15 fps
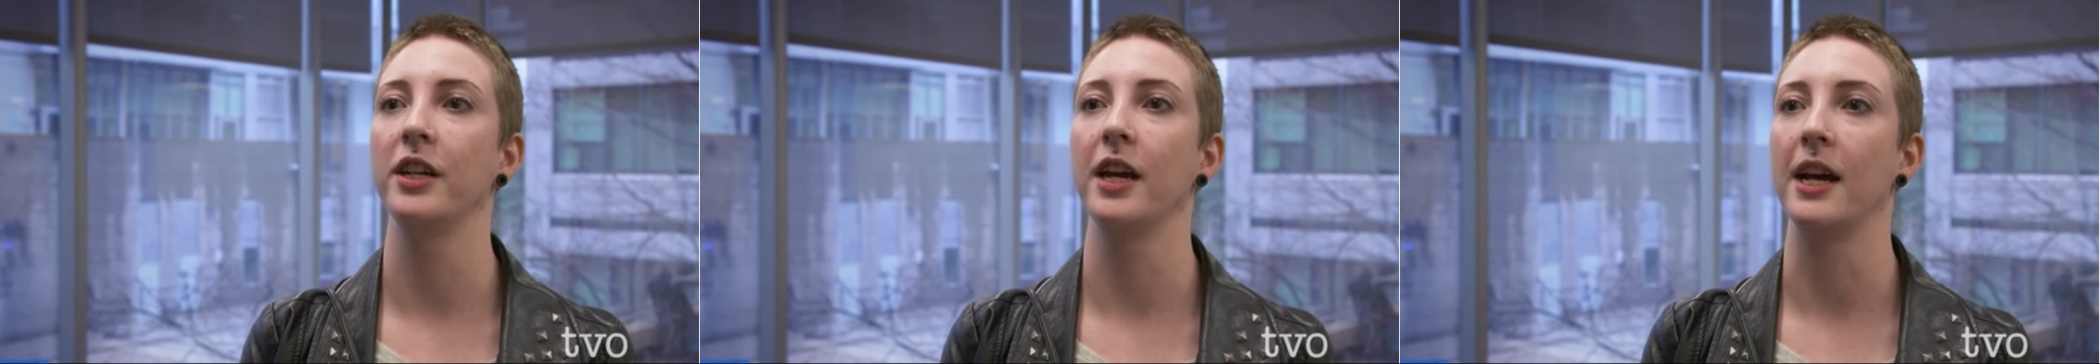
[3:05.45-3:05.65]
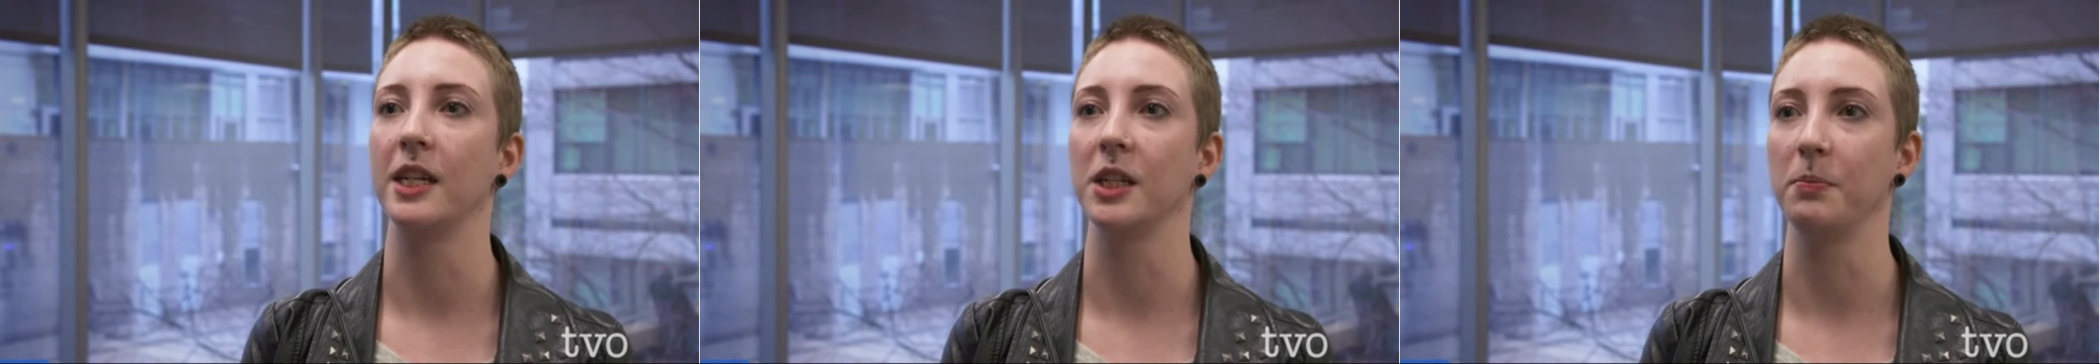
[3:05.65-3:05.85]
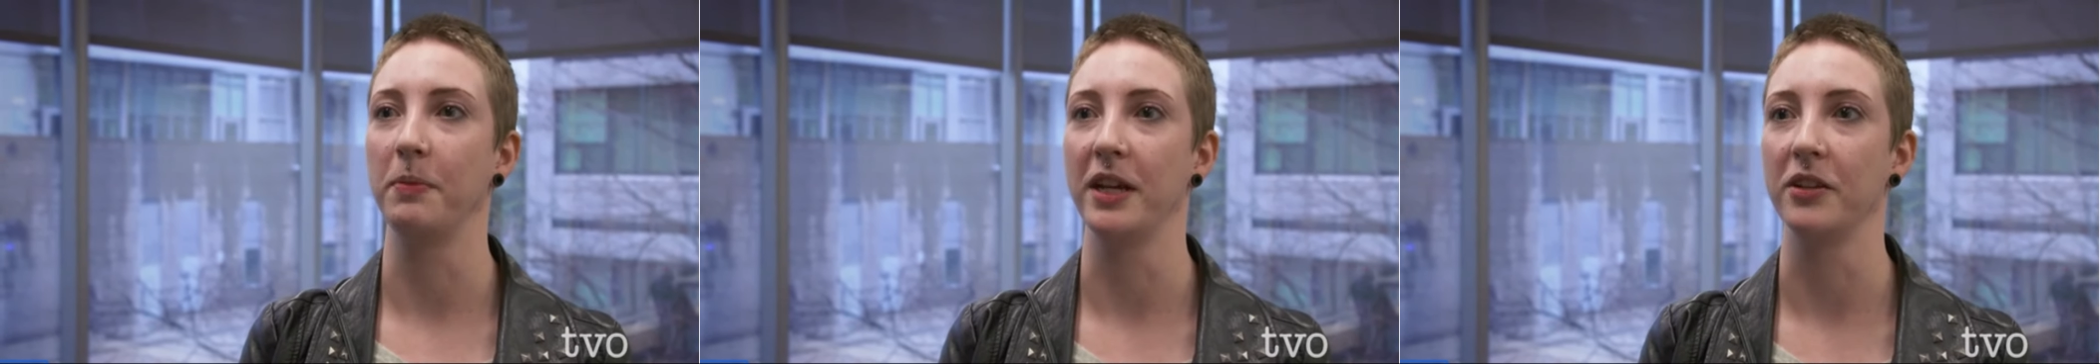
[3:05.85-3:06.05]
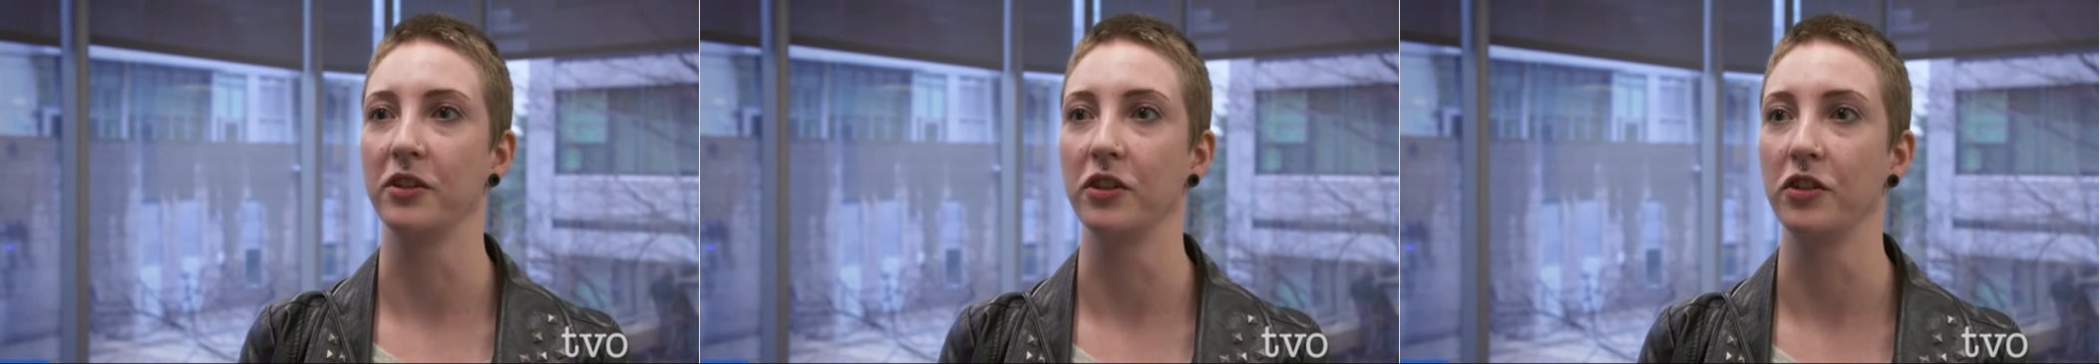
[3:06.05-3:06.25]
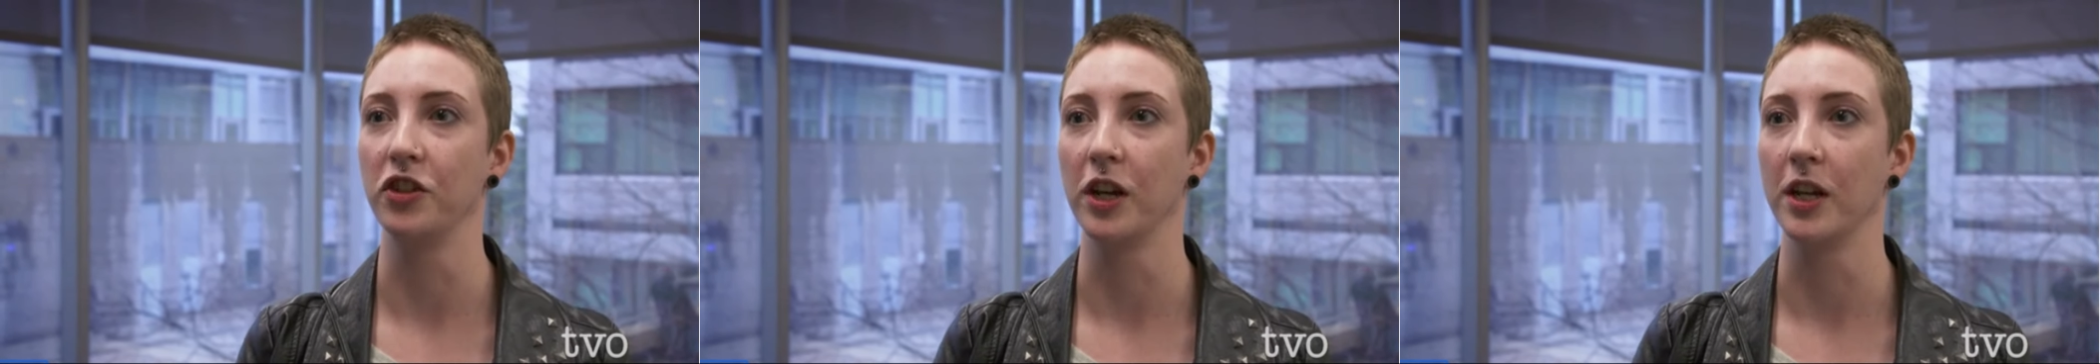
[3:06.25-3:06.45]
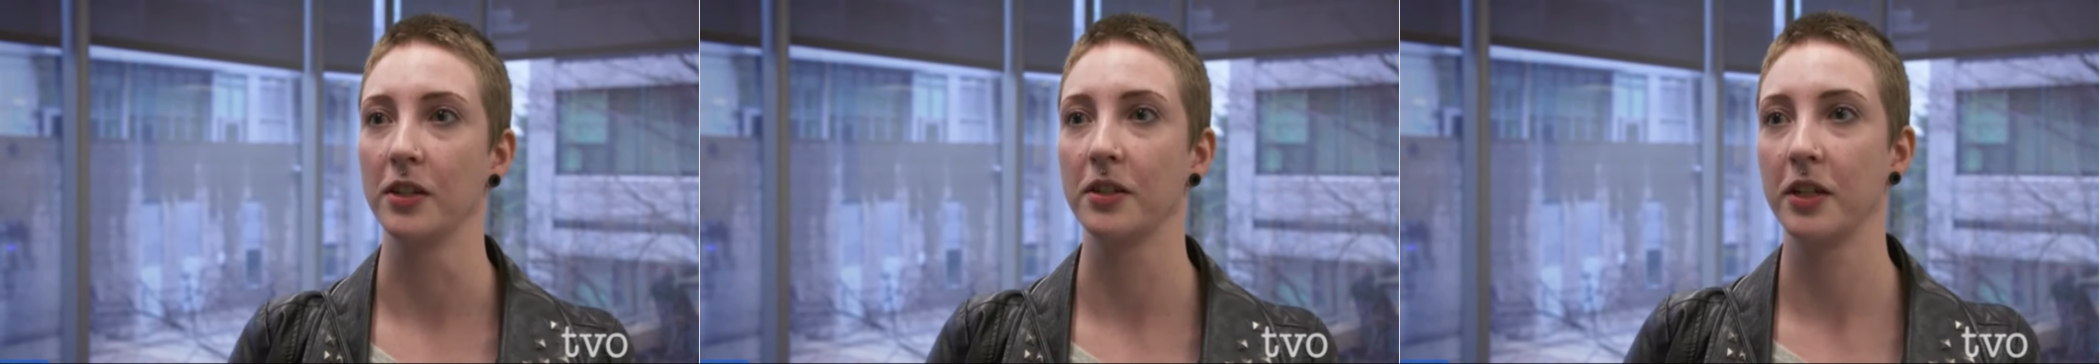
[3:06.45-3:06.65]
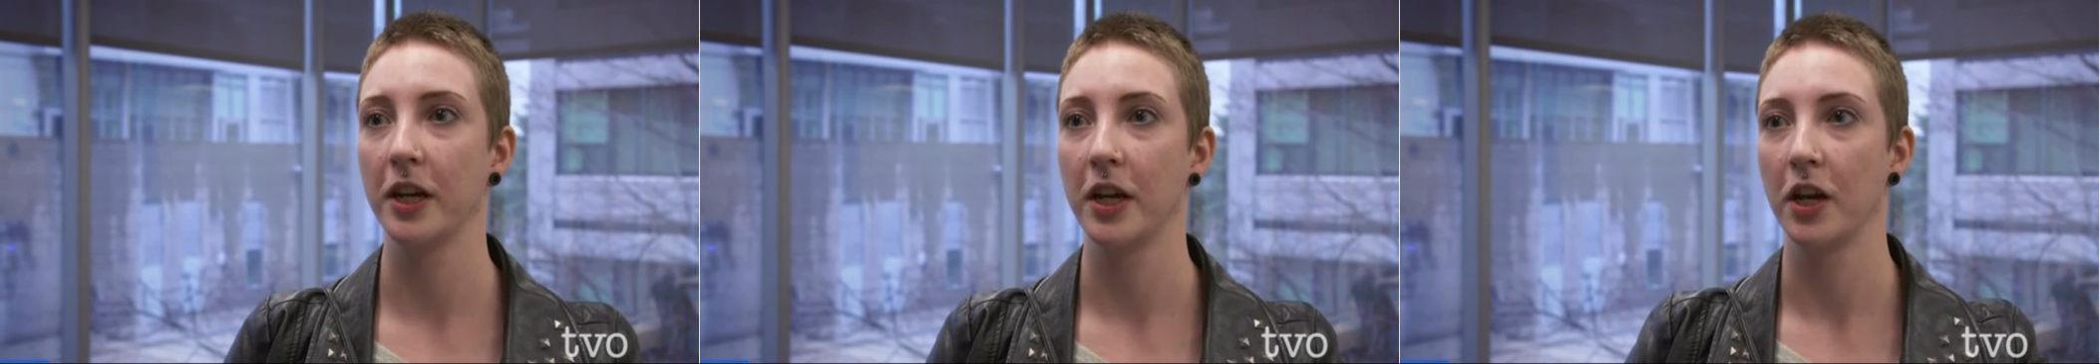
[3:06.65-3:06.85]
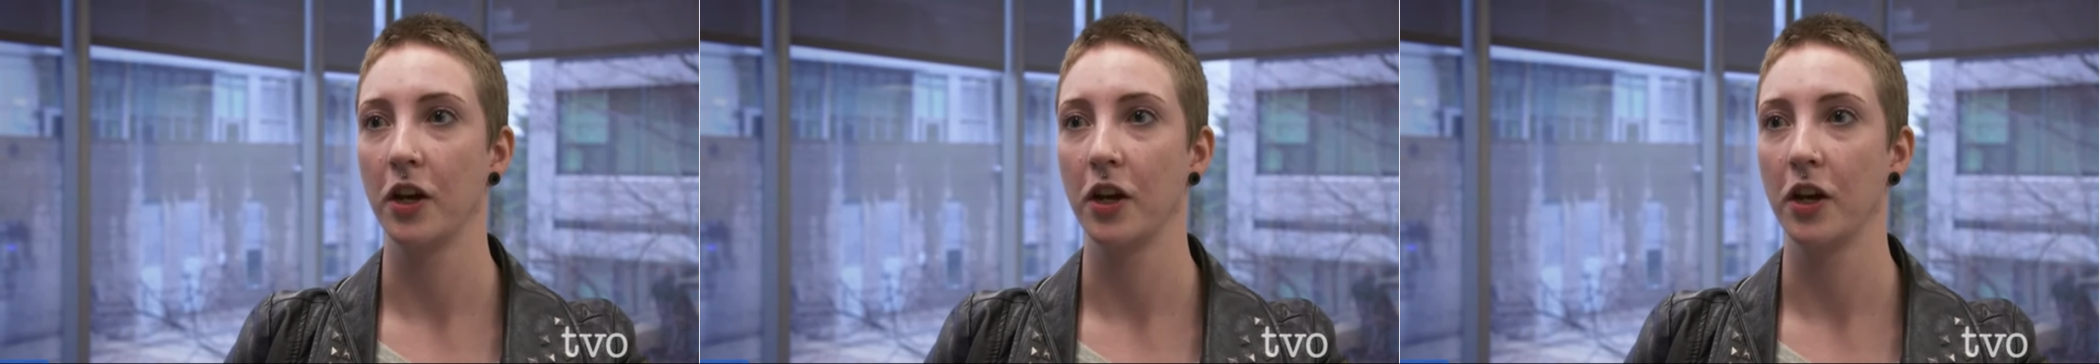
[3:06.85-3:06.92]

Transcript: has been to just